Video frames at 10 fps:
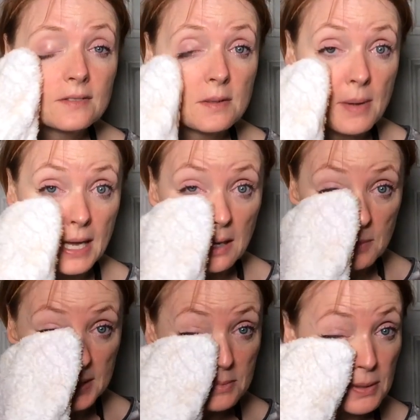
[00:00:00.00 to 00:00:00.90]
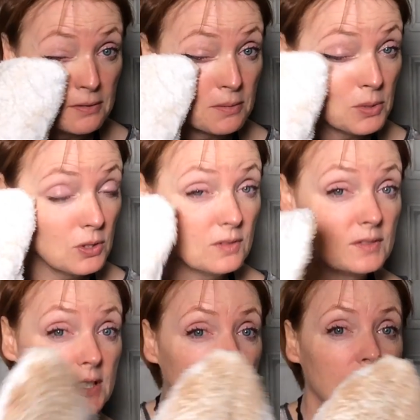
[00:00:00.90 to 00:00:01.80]
of the makeup has been
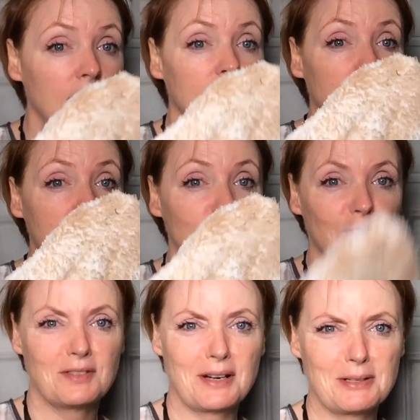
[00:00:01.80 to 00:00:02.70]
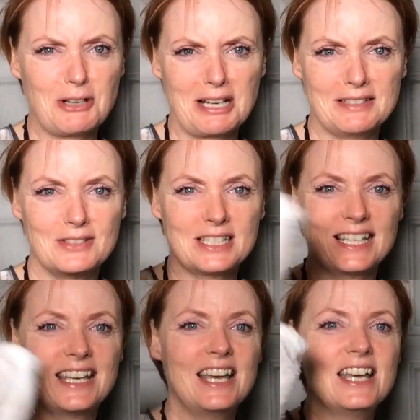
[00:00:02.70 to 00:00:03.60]
removed, that doesn't look very attractive, does
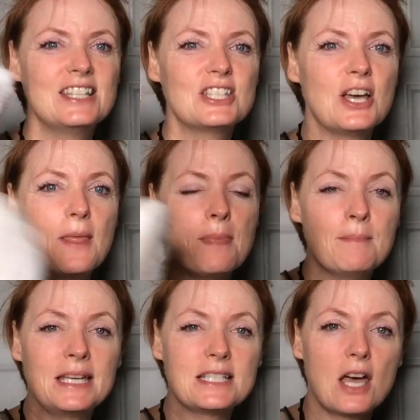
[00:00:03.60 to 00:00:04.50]
it? Turn the mitt